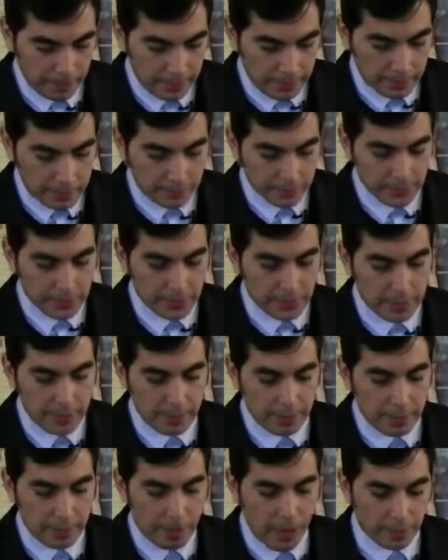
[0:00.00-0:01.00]
He could see
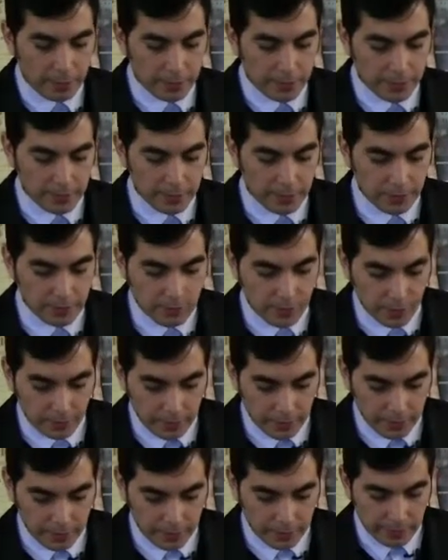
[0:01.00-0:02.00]
hypocrisy,
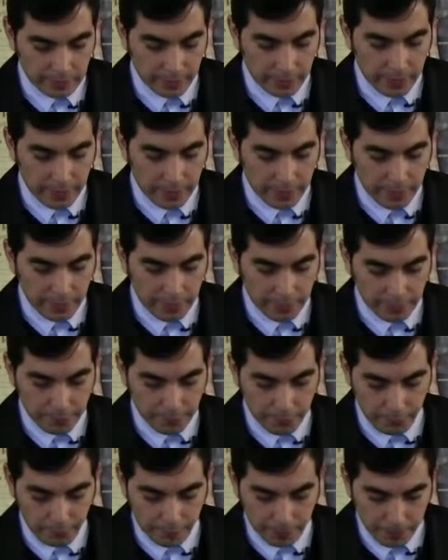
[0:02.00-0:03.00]
darkness, and death
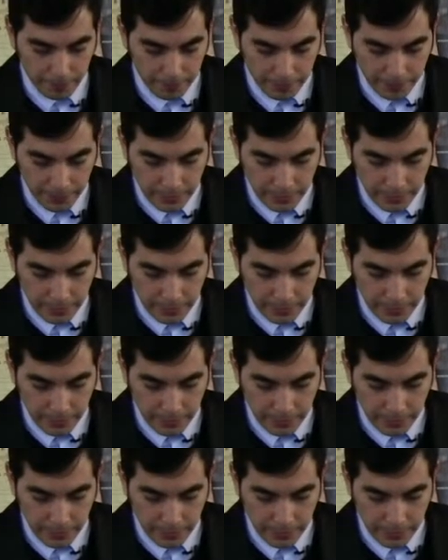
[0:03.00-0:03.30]
everywhere.